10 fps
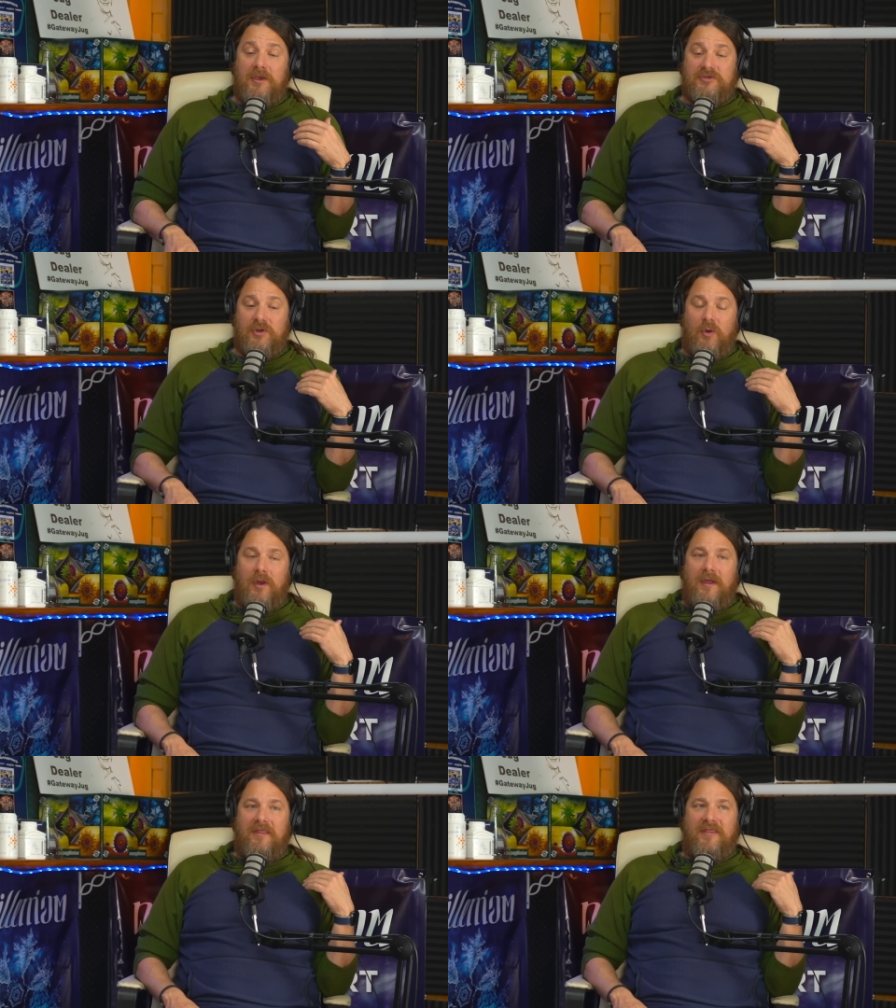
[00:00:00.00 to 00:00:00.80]

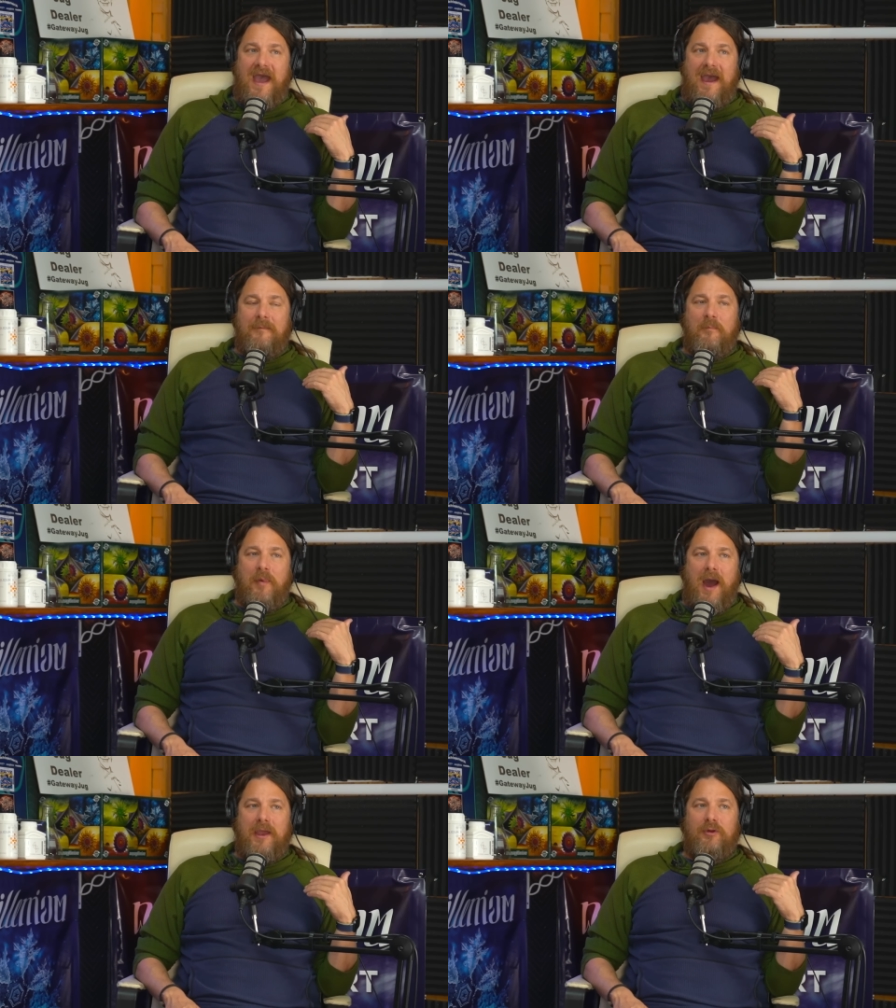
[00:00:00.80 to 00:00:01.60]
So that
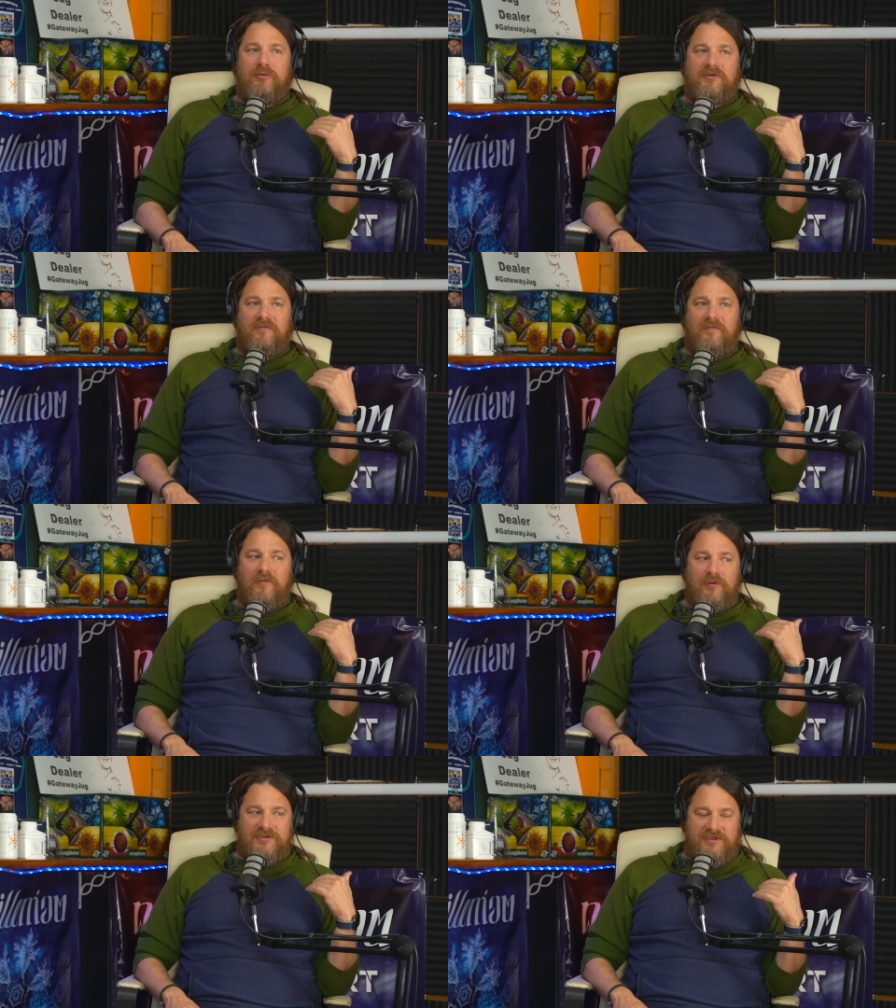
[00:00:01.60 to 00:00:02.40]

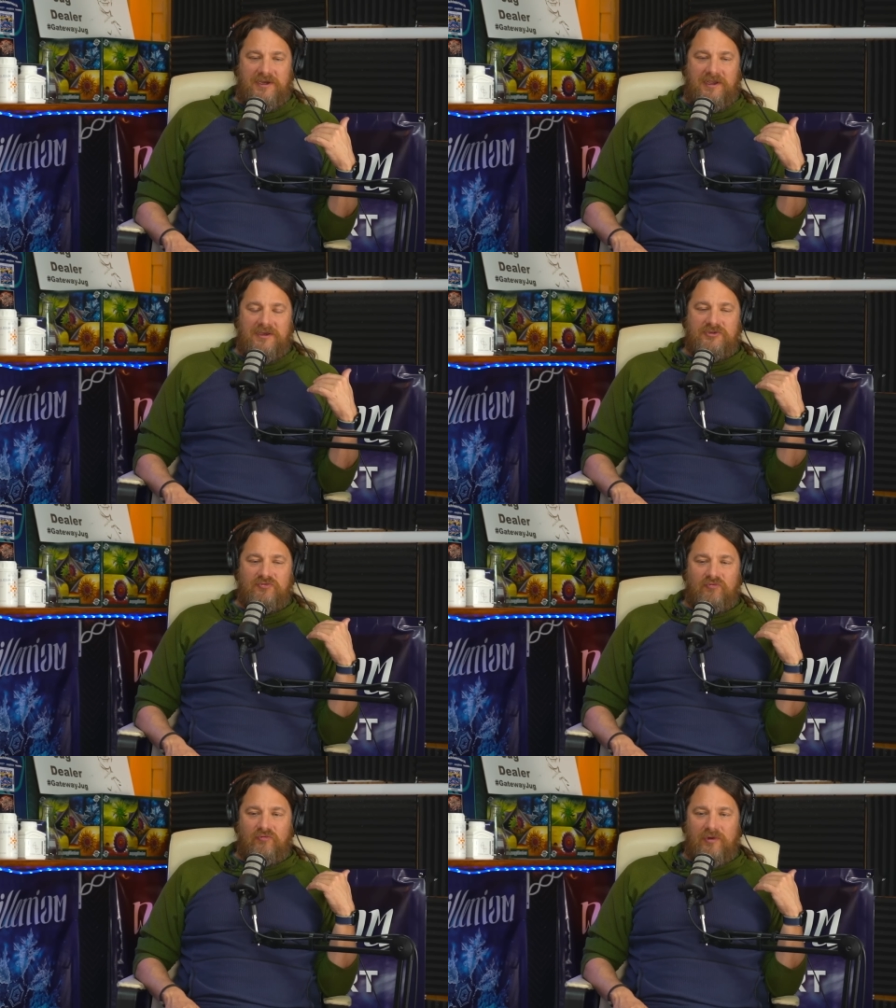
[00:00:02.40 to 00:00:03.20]
biodiversity is
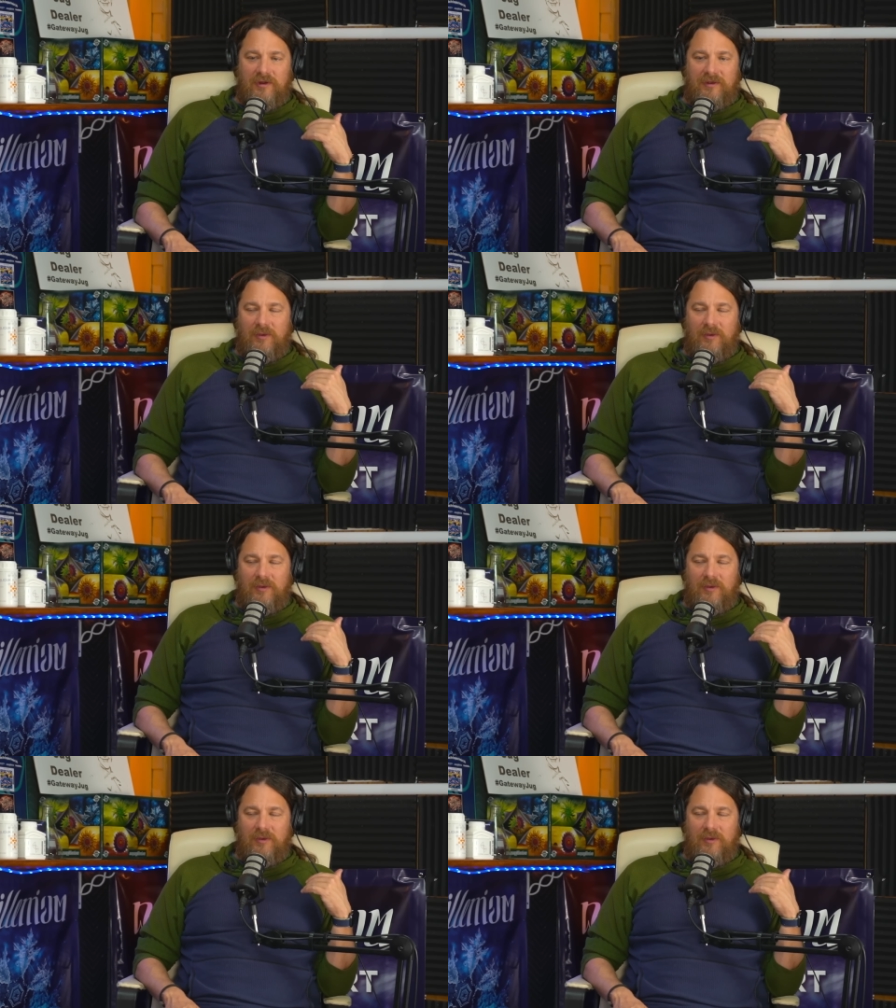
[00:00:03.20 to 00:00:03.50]
really